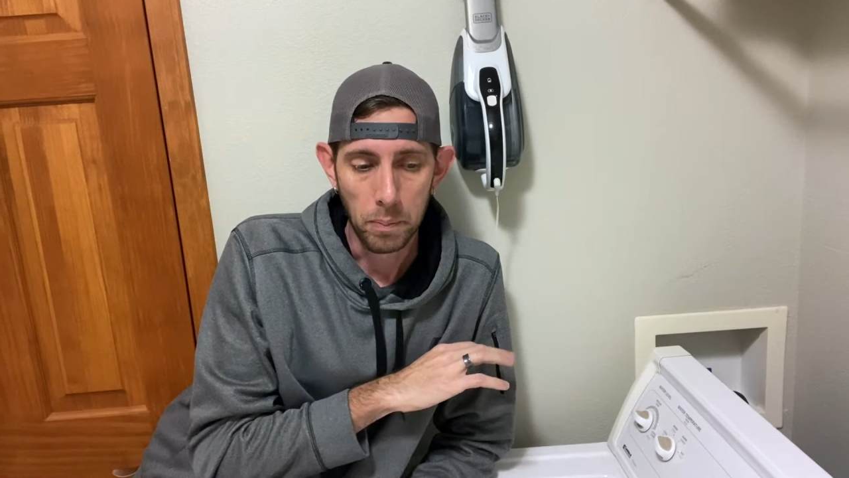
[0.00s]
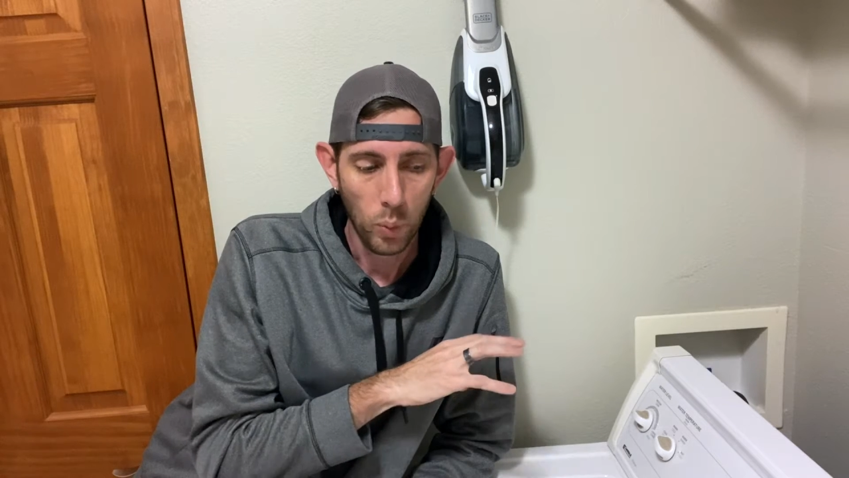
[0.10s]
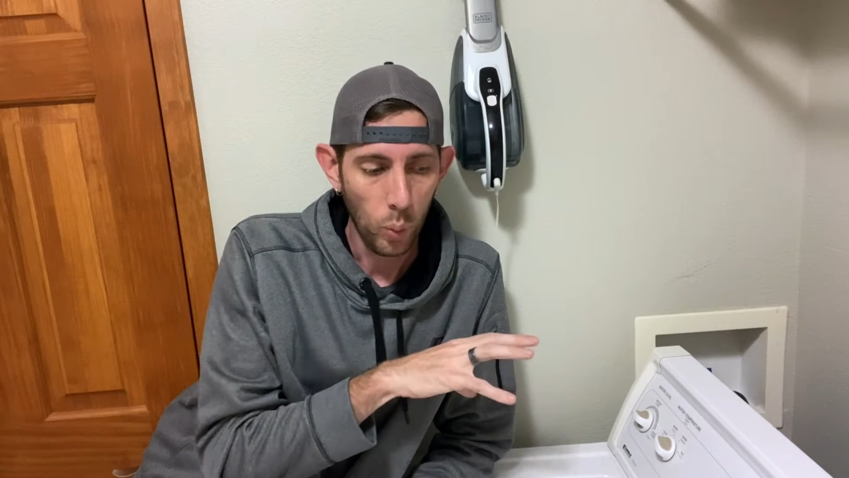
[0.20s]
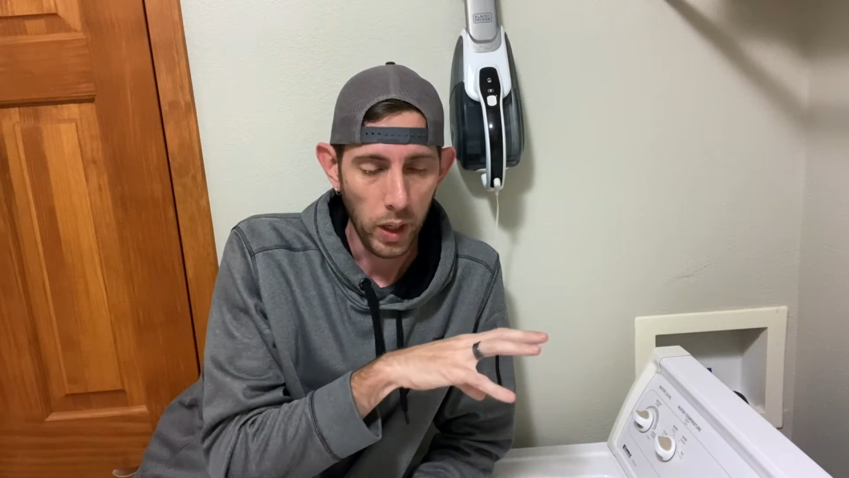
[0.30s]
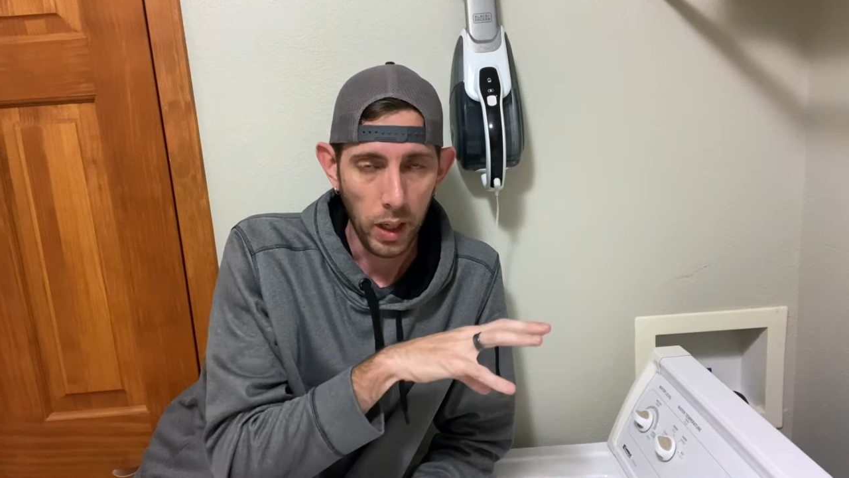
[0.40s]

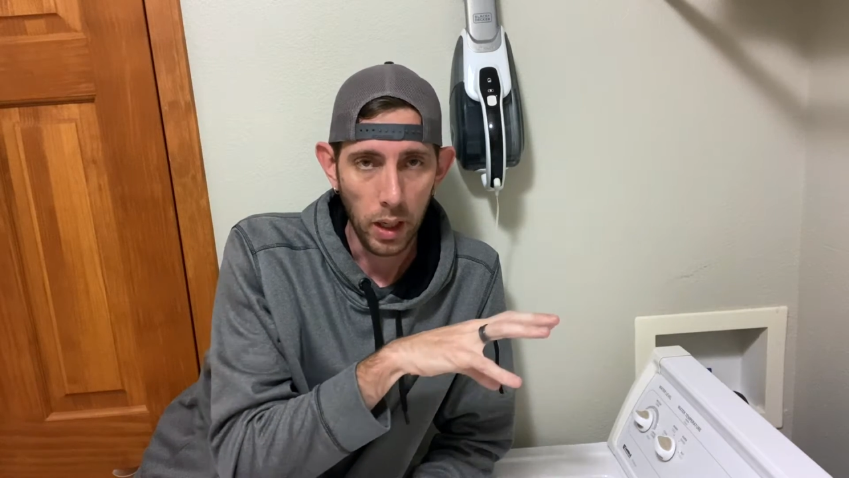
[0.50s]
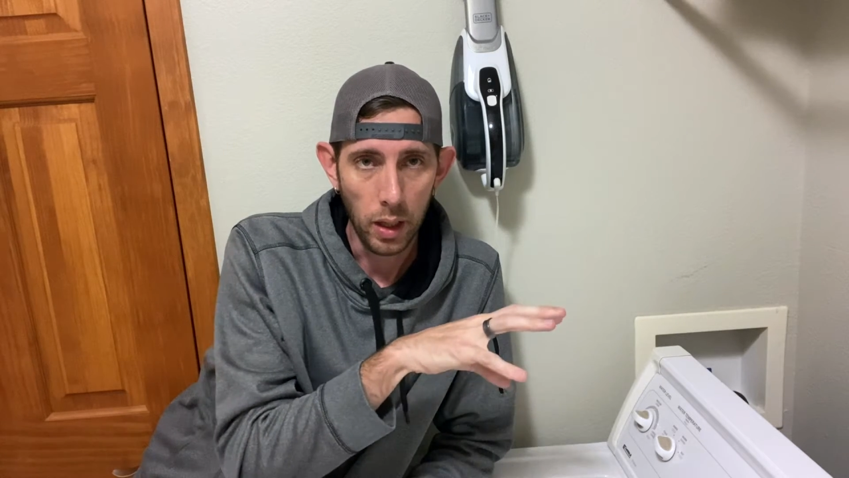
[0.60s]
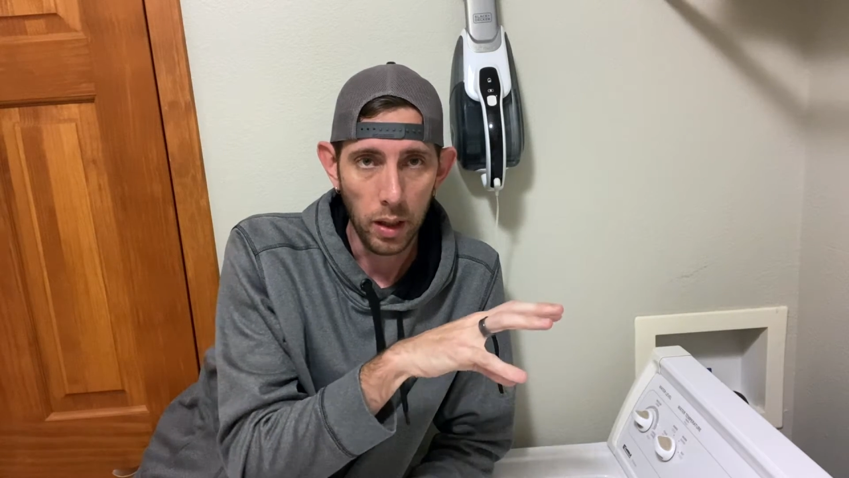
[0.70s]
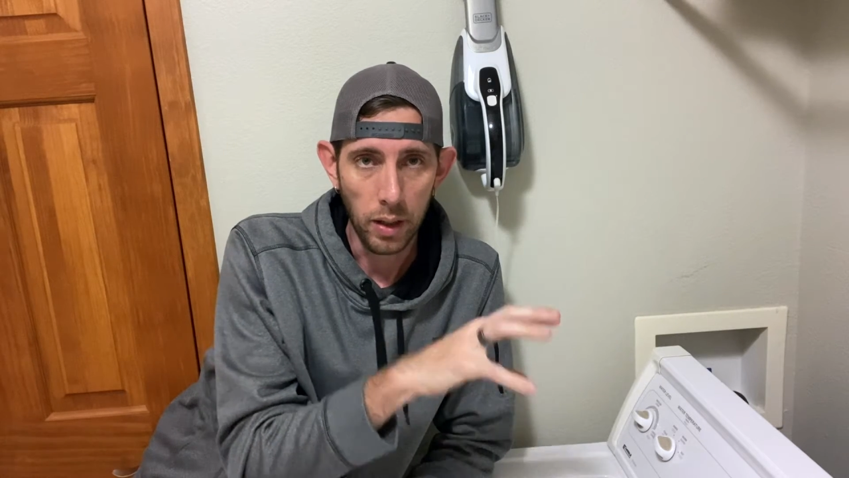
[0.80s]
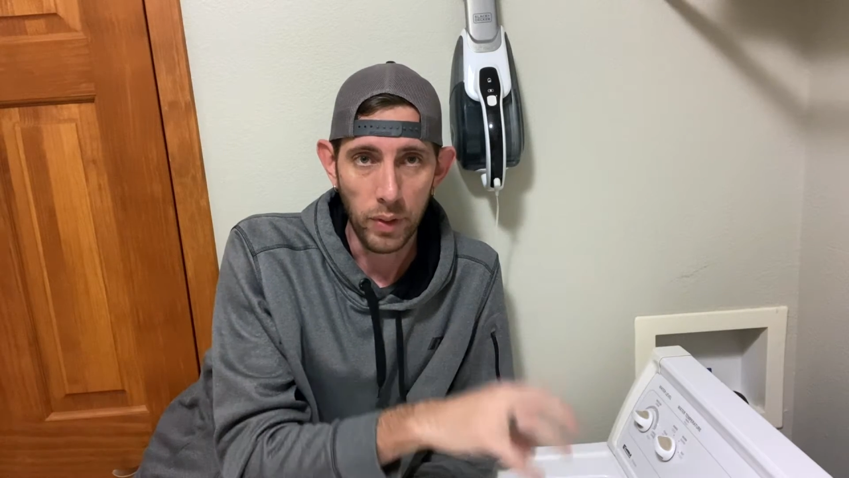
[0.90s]
when
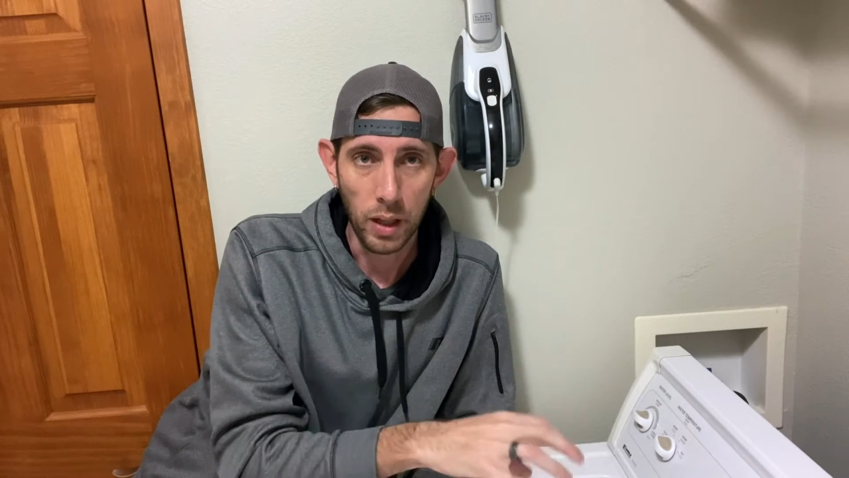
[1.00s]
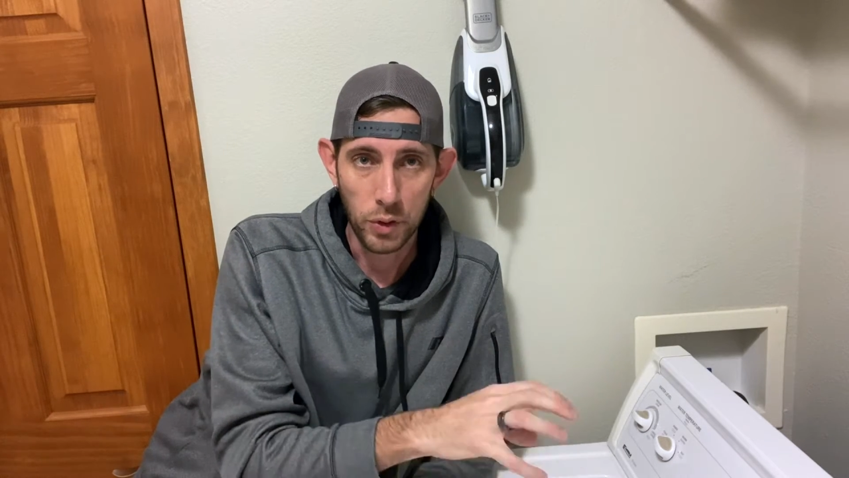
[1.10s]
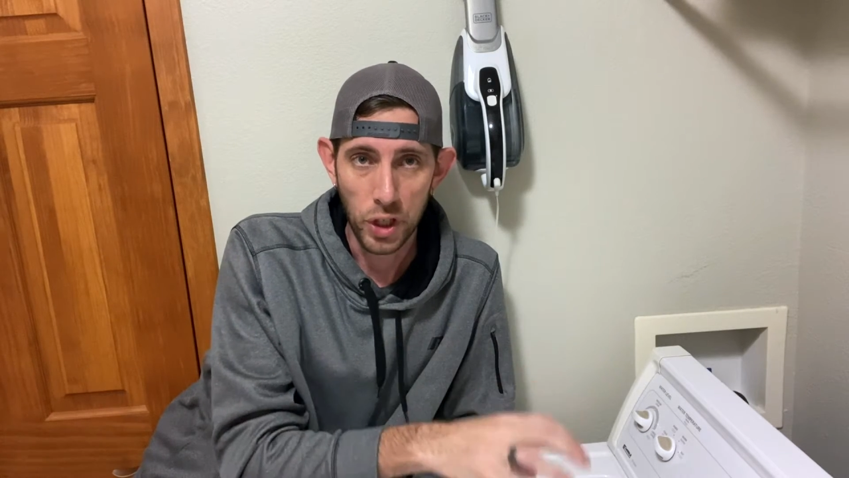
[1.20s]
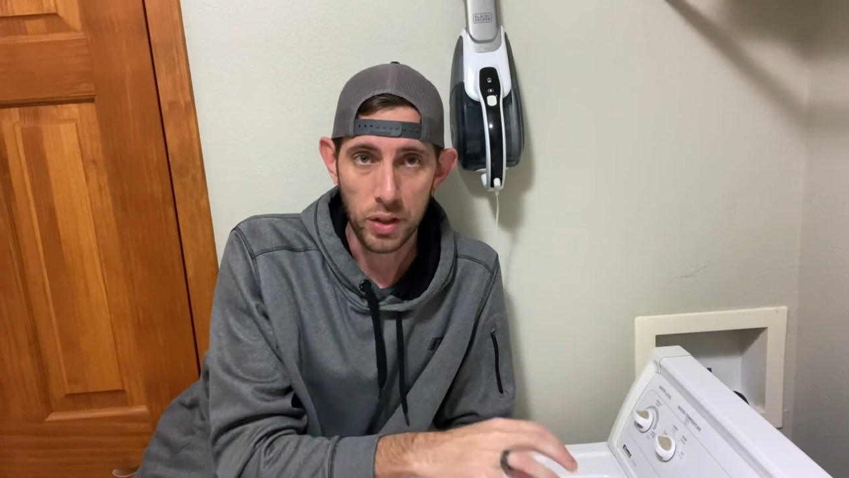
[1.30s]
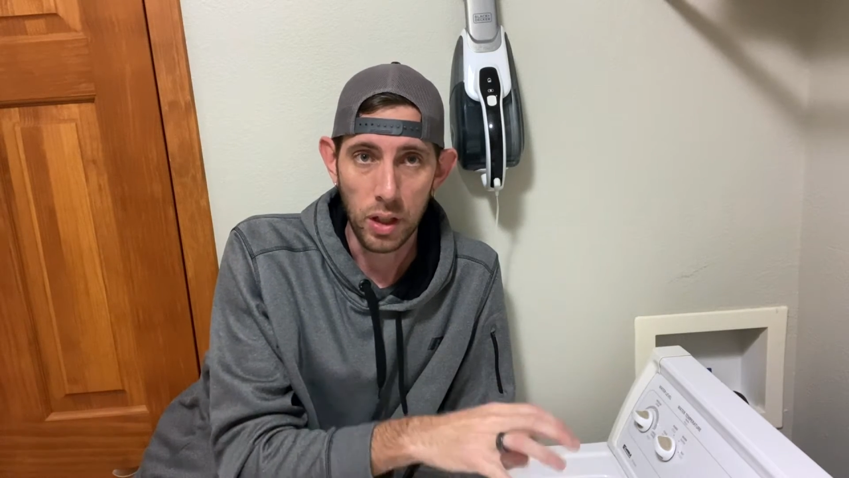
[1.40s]
the valve
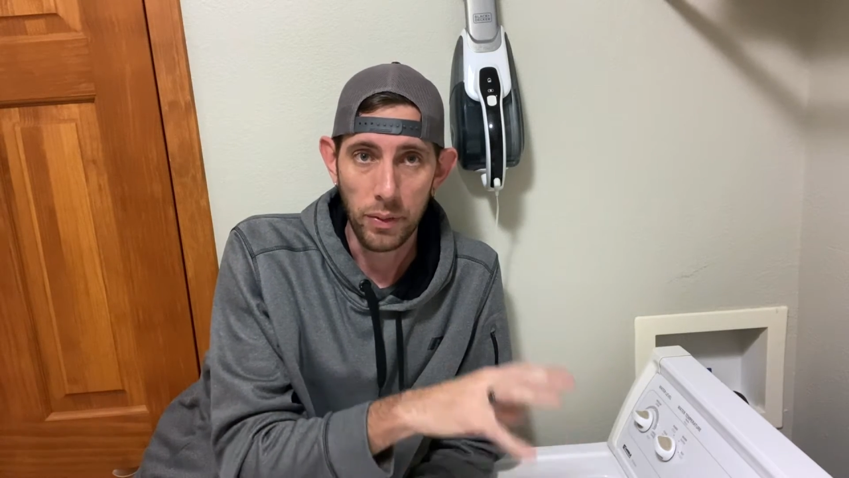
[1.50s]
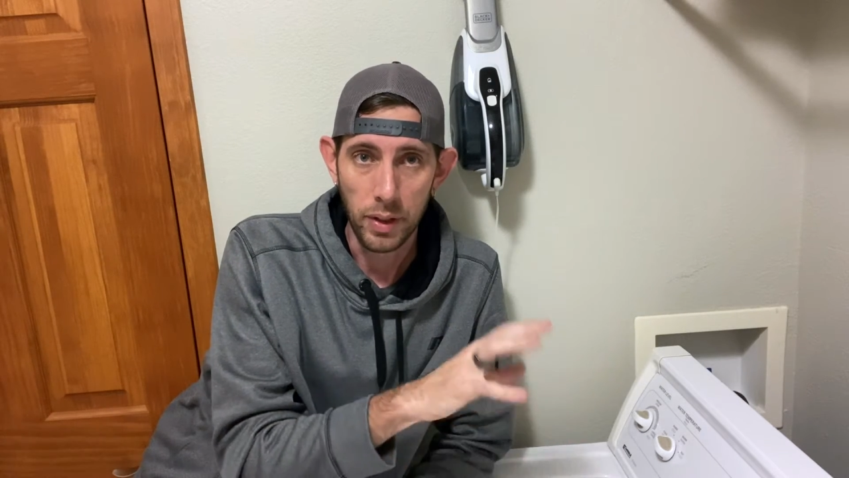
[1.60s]
shuts off